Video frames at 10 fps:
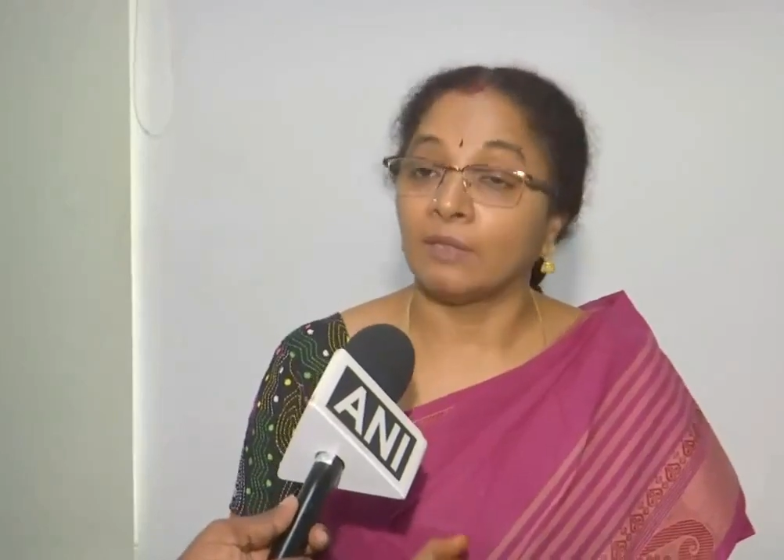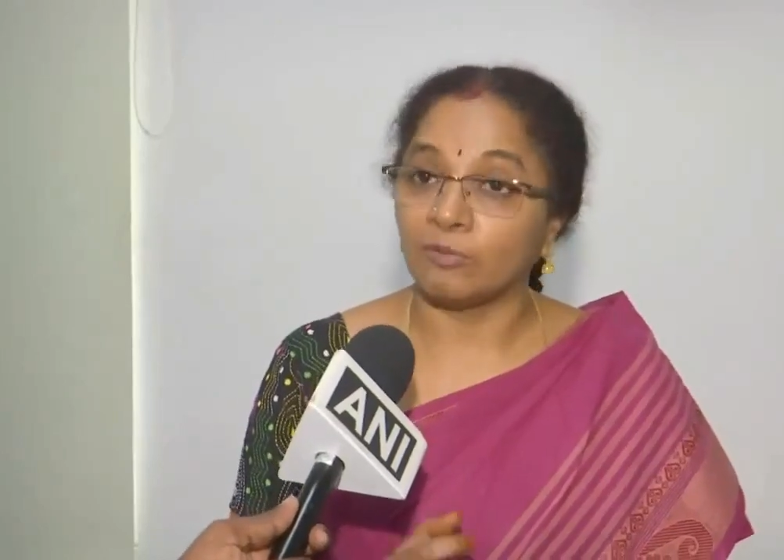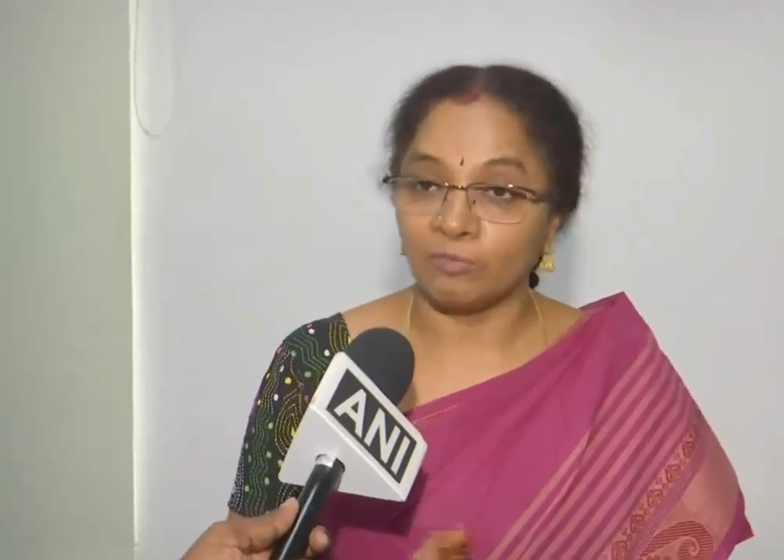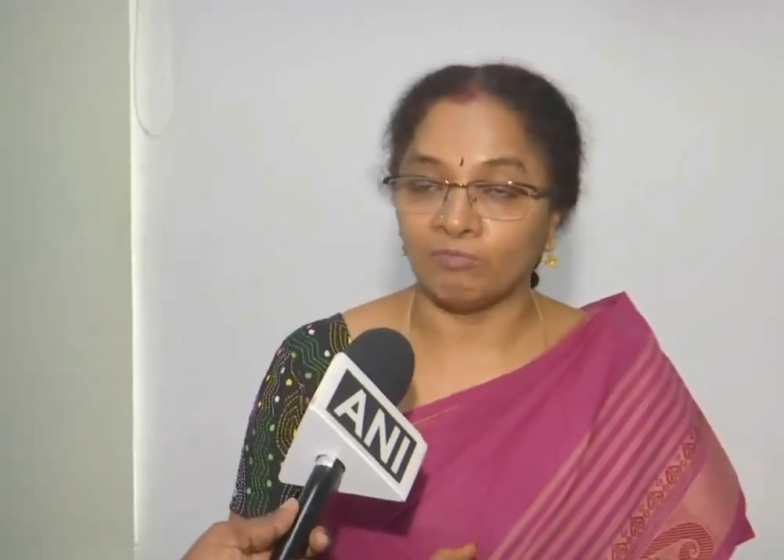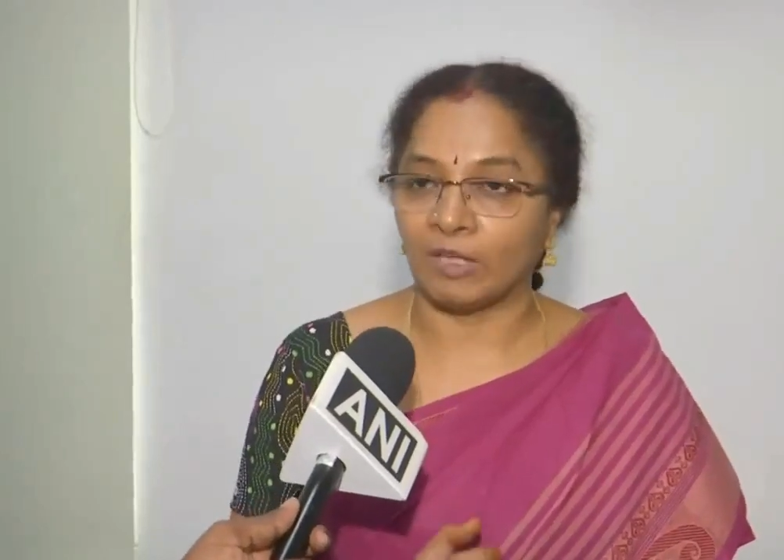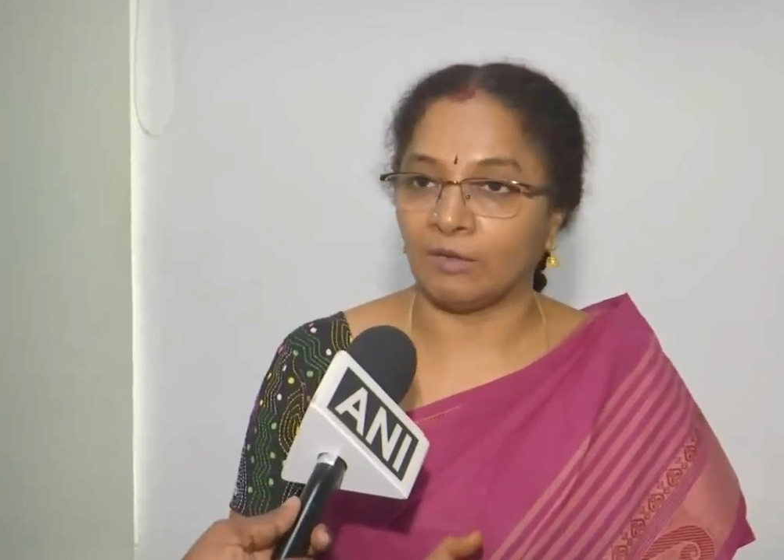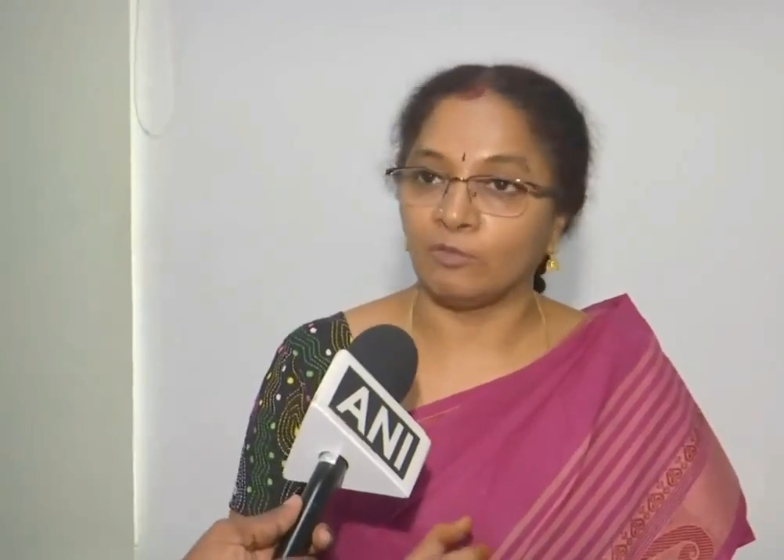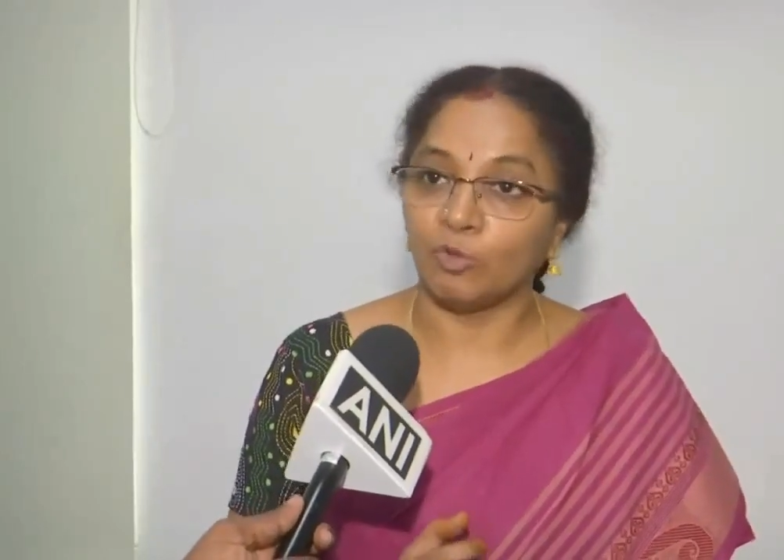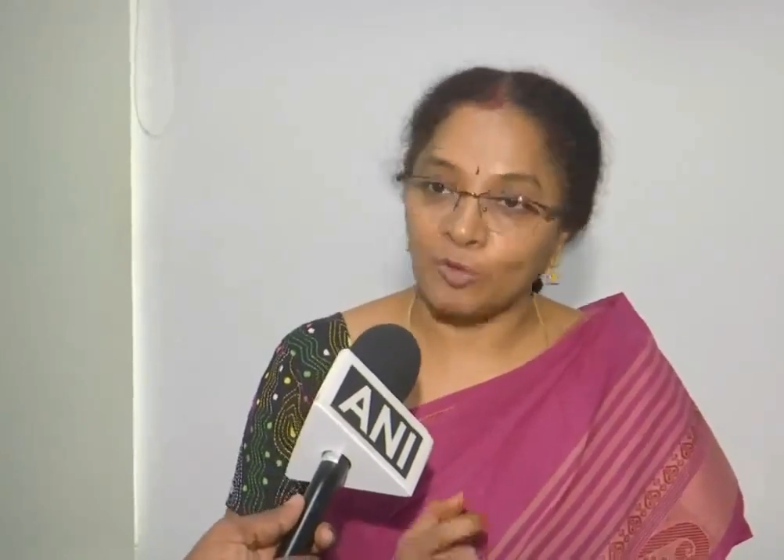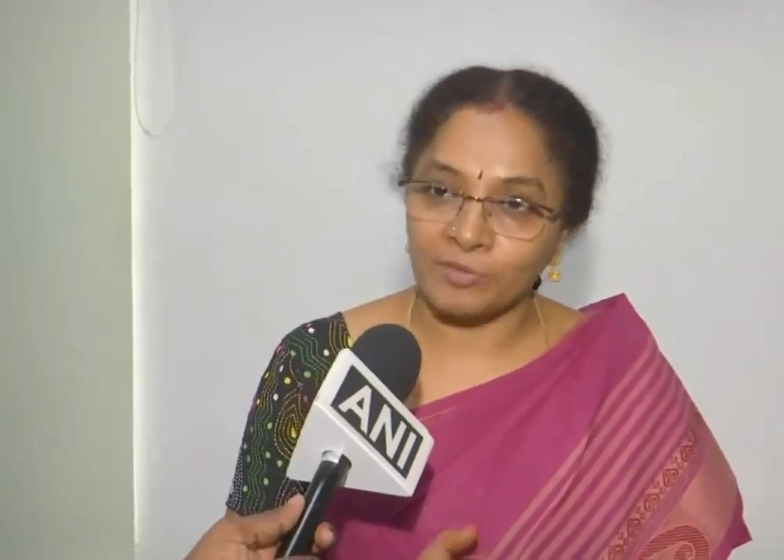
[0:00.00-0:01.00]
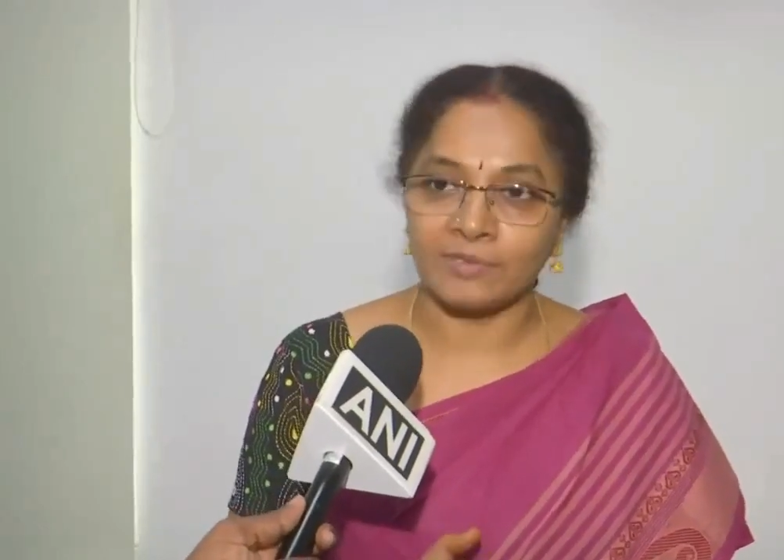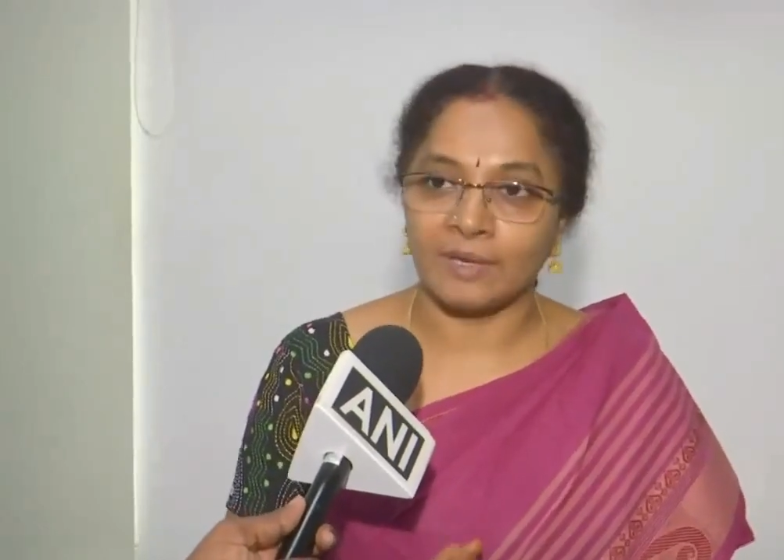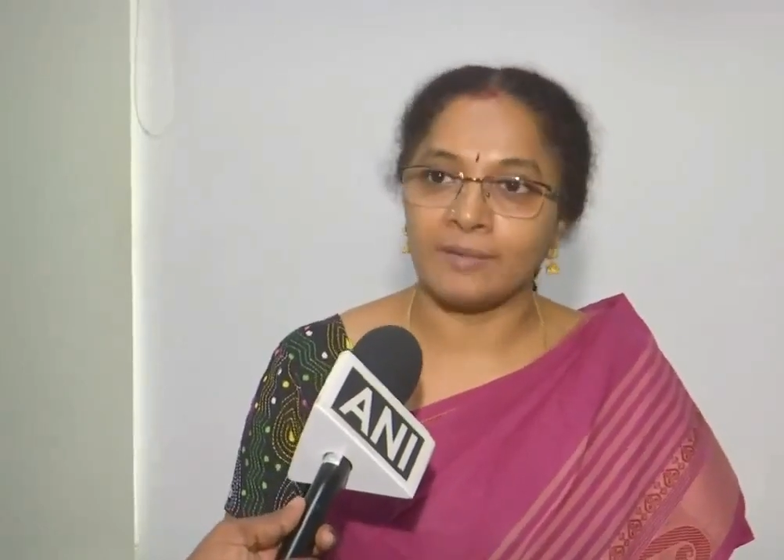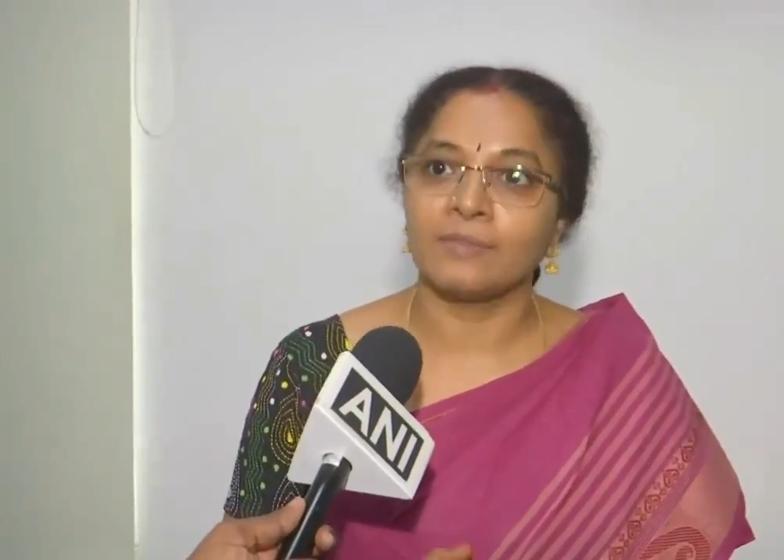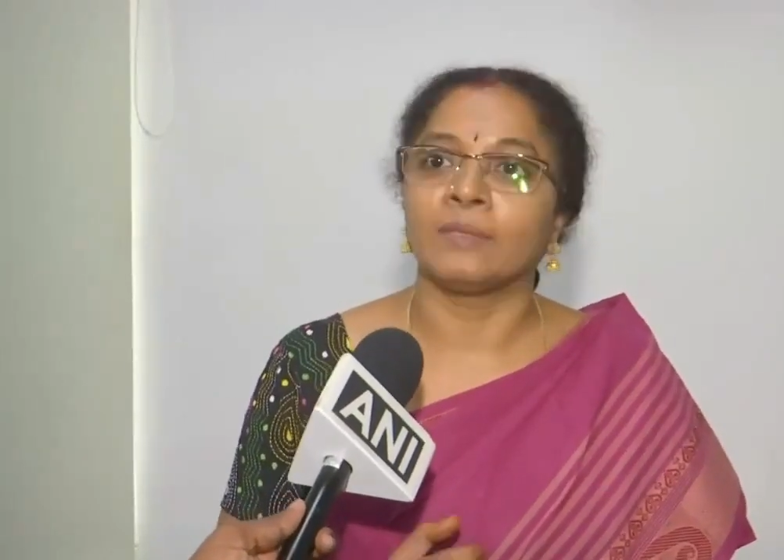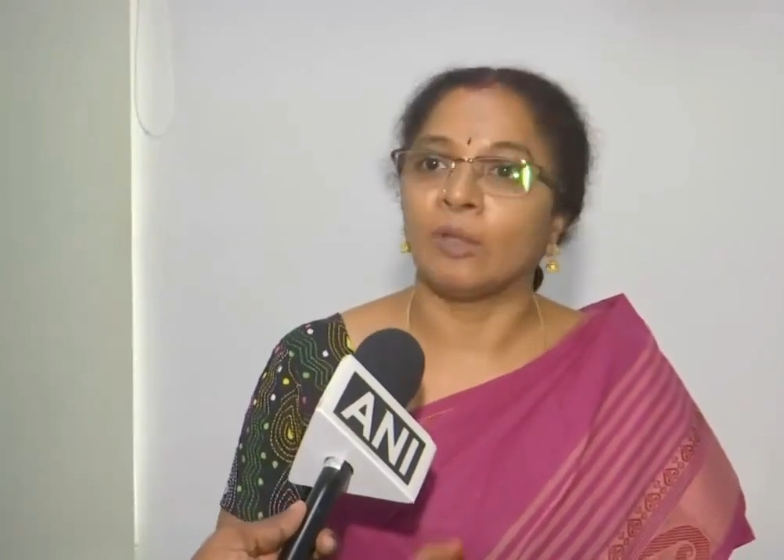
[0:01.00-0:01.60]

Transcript: the, uh, in those days